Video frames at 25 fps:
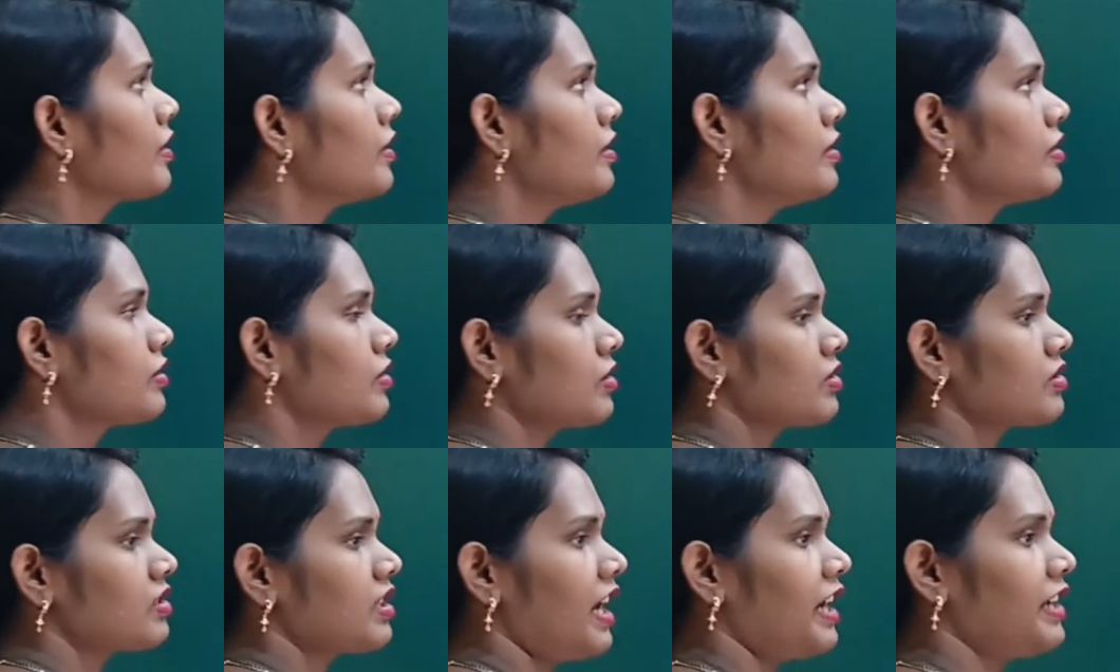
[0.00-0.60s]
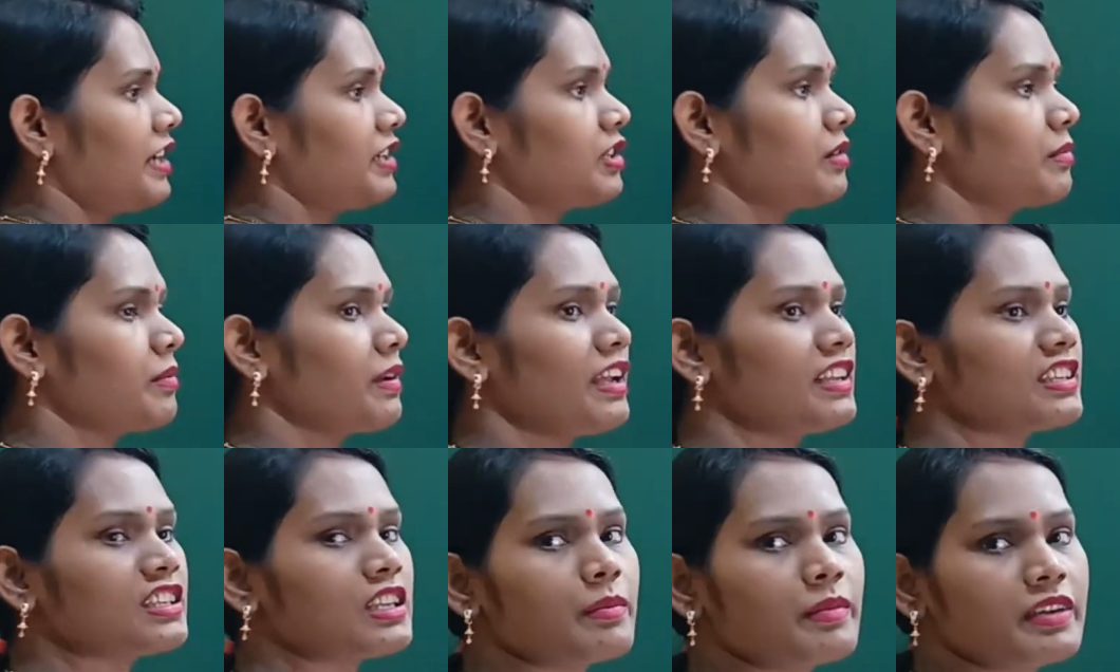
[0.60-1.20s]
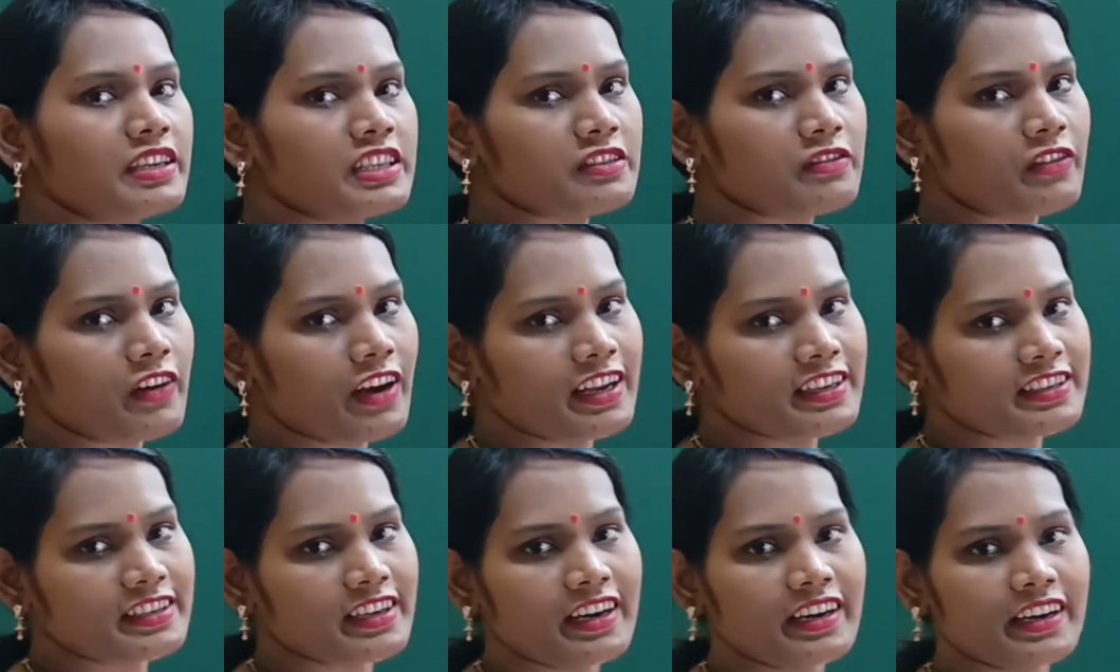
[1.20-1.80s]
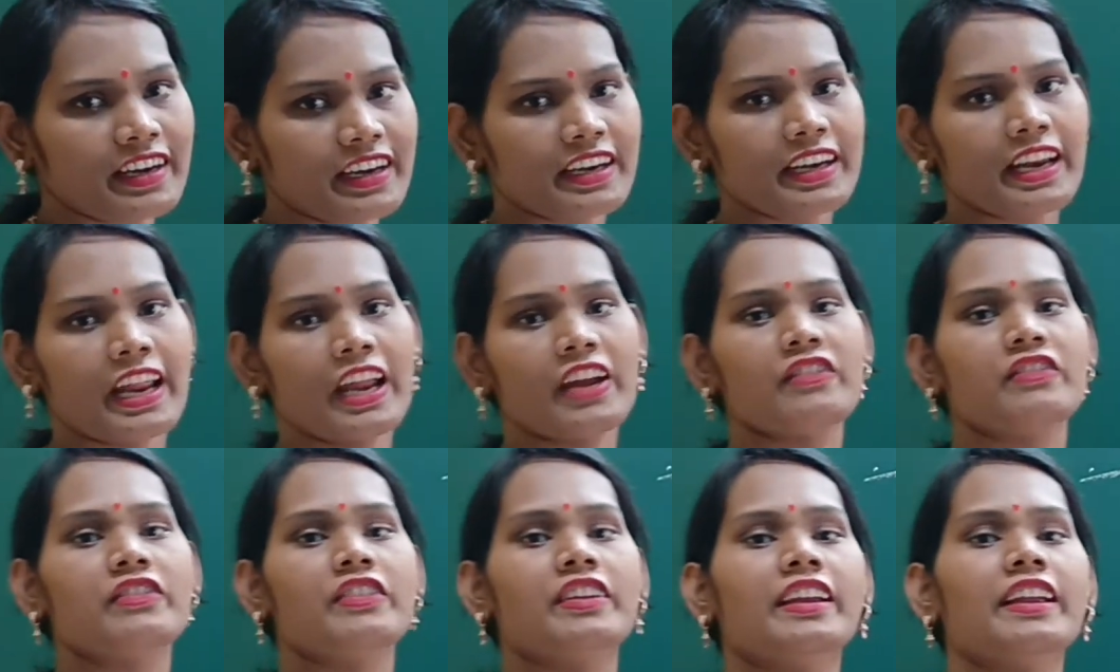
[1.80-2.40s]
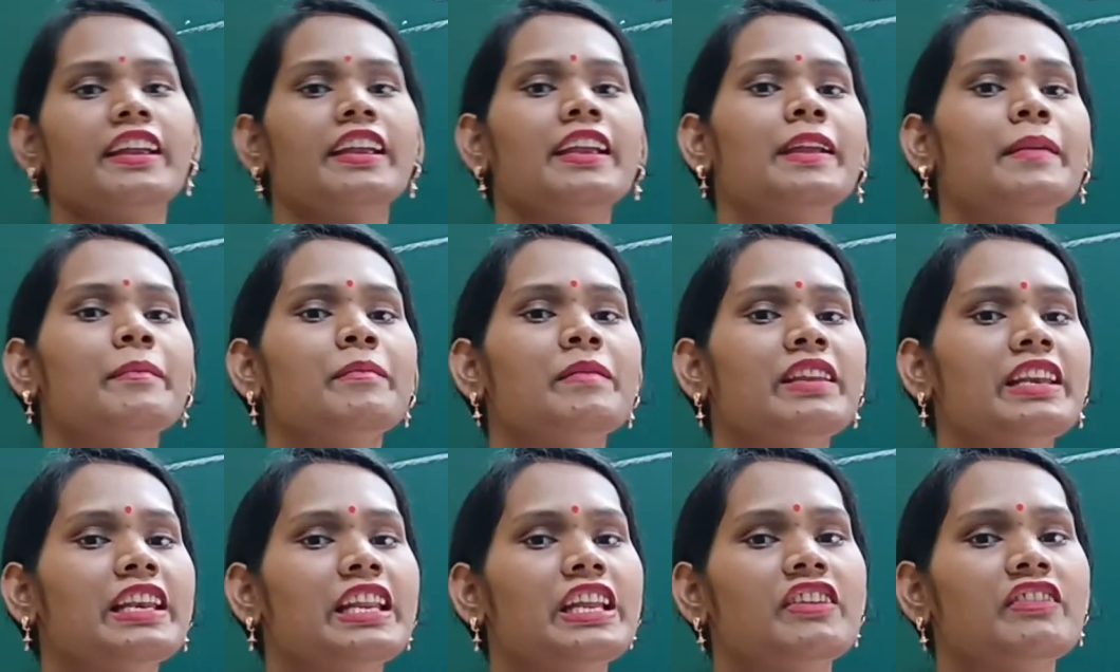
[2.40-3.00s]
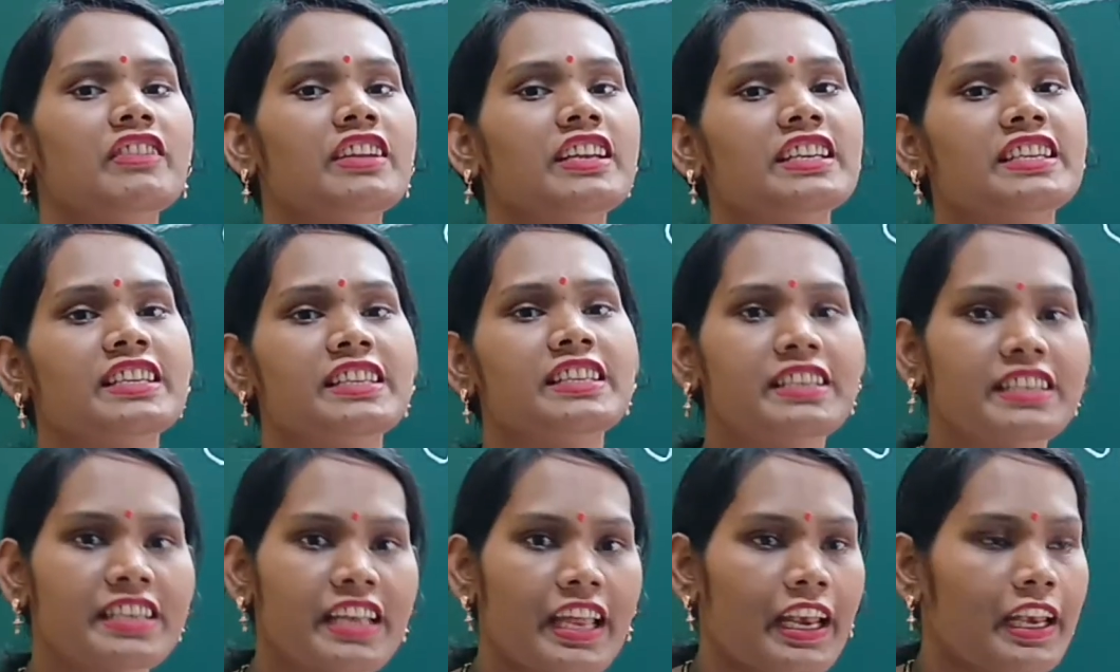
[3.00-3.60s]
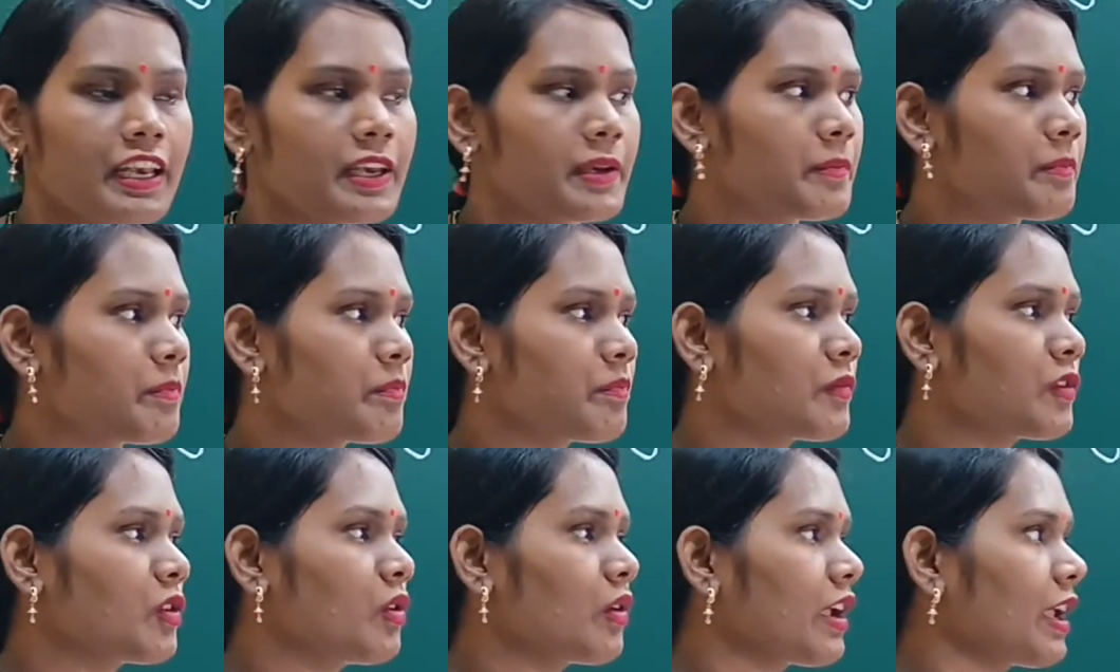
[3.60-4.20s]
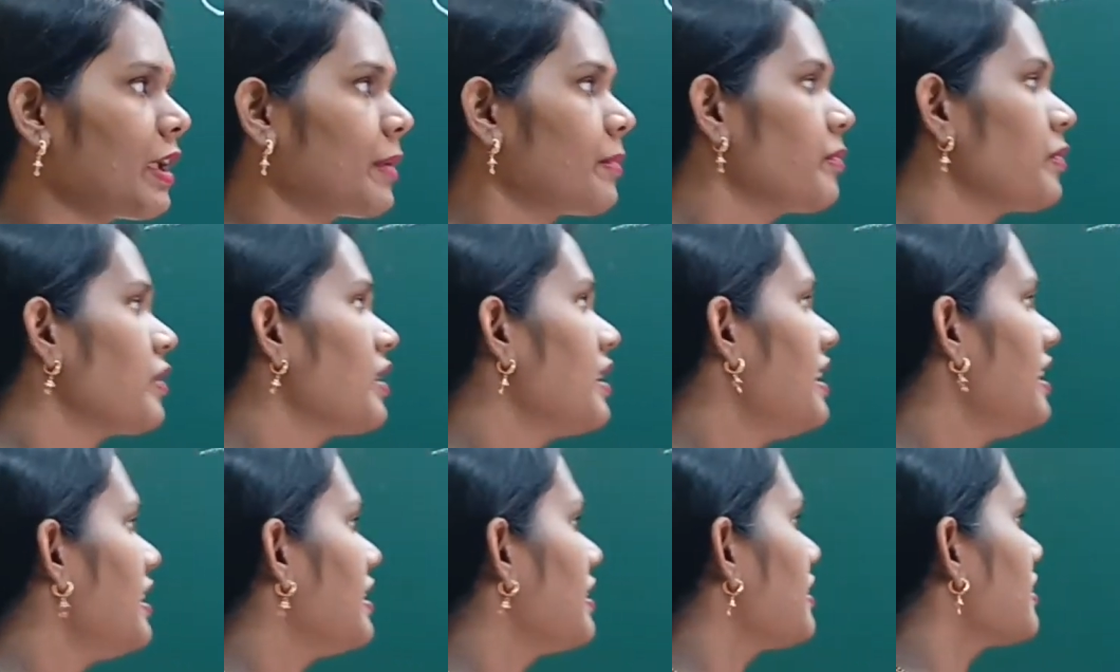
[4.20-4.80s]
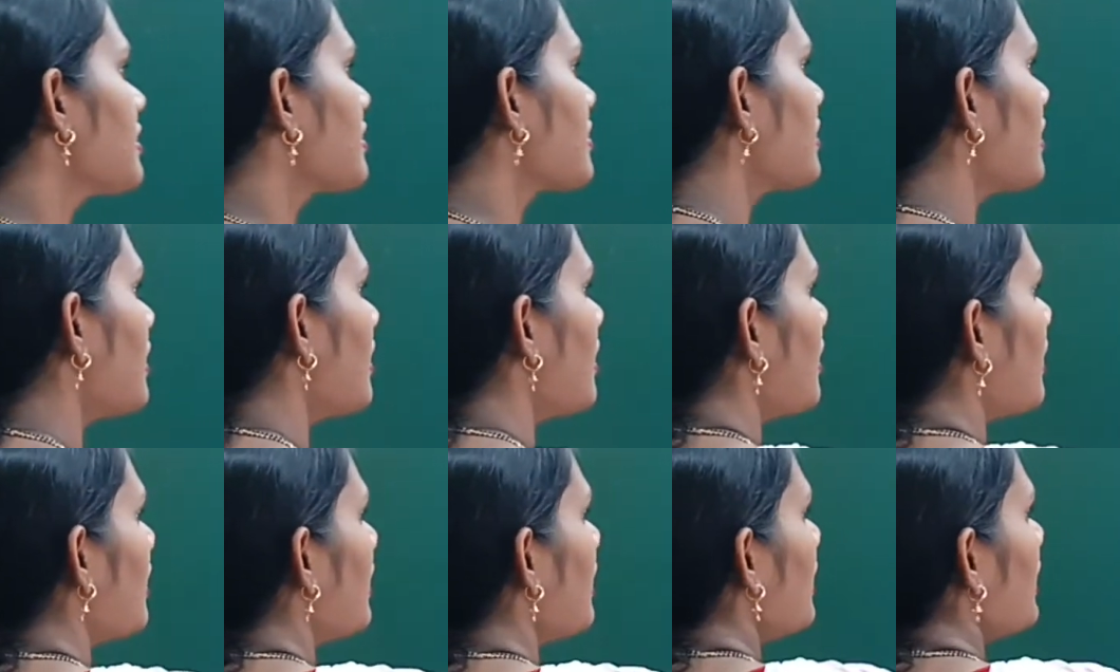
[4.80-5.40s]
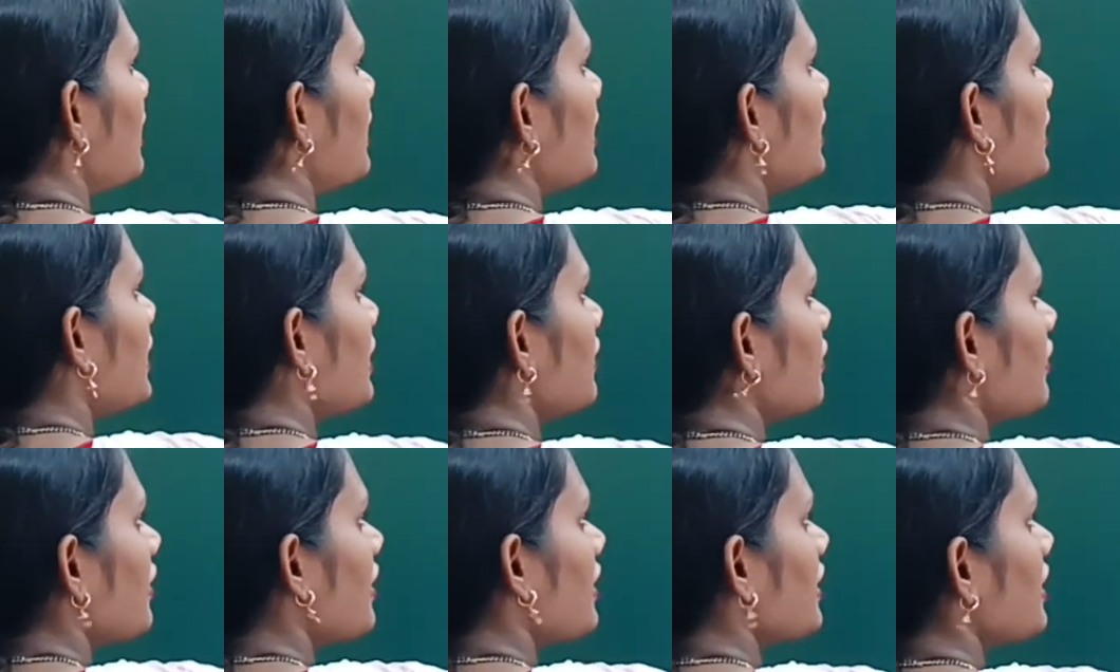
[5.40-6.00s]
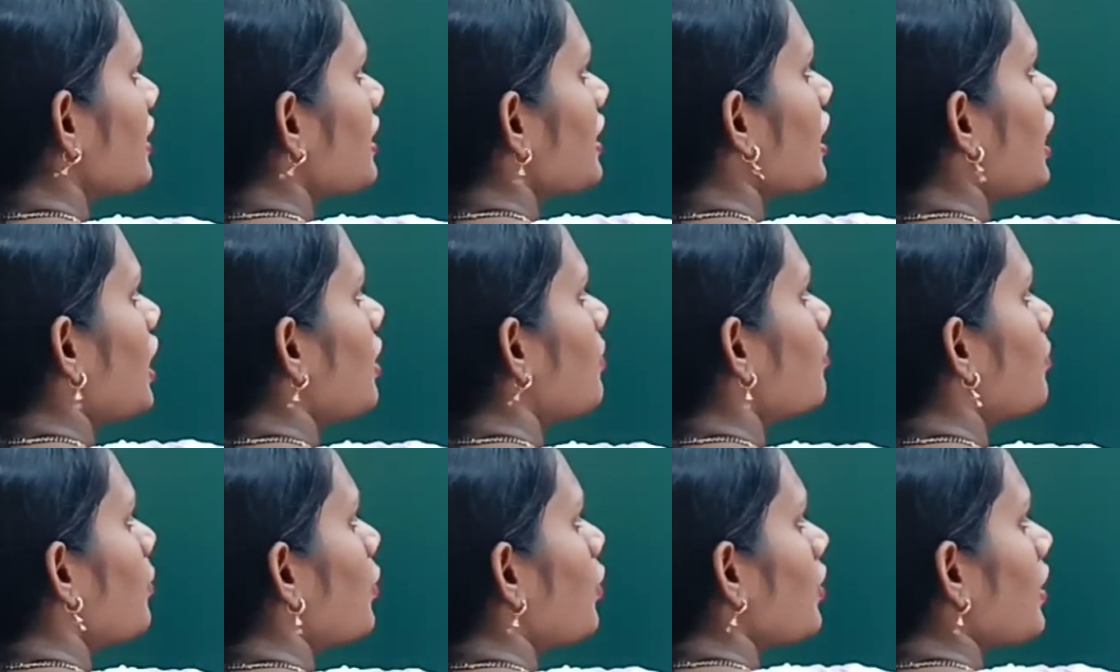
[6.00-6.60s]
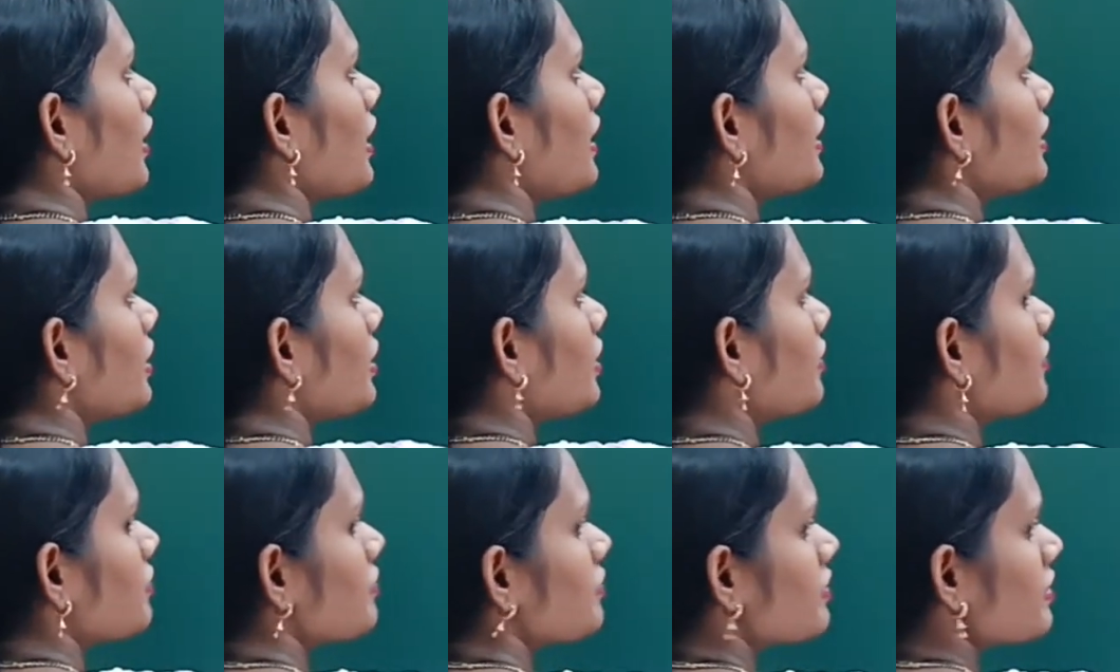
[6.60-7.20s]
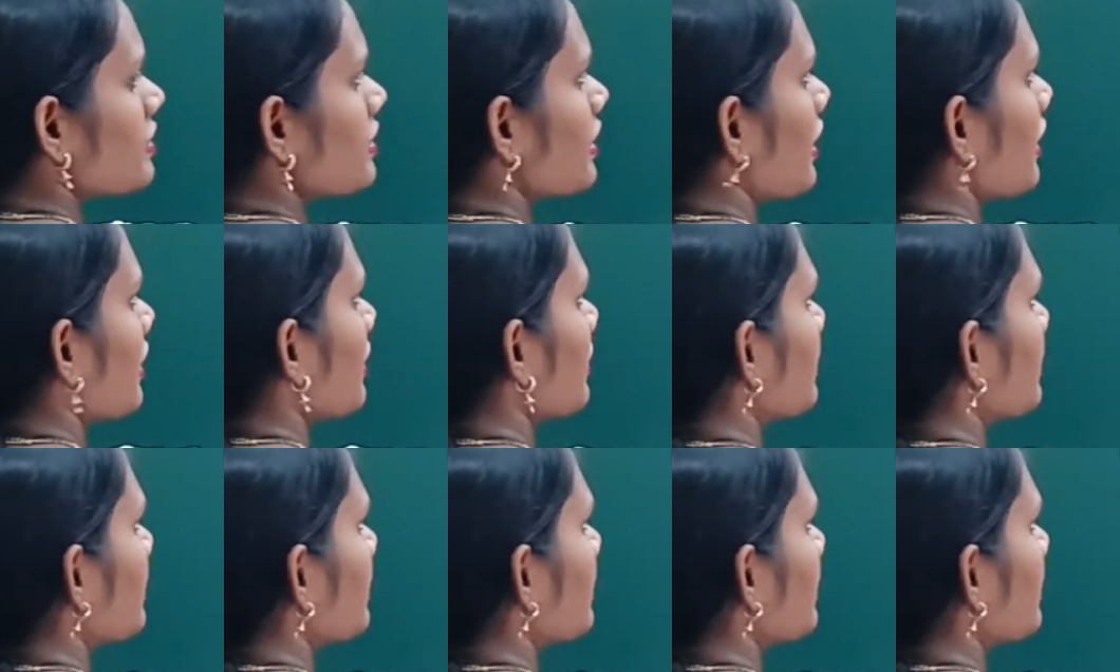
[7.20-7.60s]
so cytoplasm is present in every living cell. Okay, it is the living component of cell.